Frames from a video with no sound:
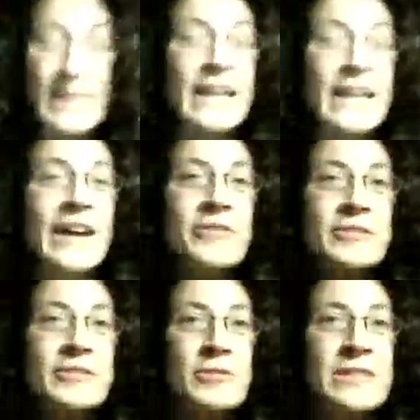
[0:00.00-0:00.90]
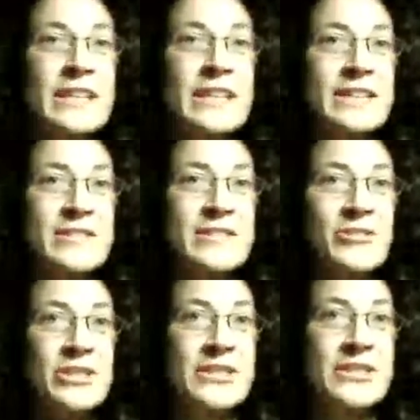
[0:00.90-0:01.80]
if Bleak House or
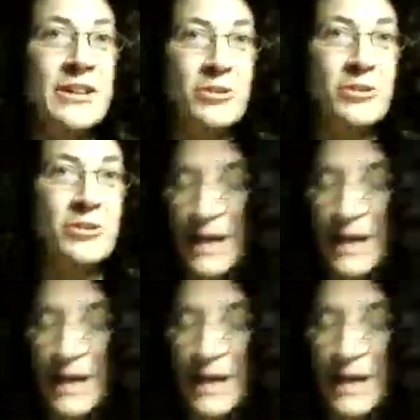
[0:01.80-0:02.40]
Dickens are just not your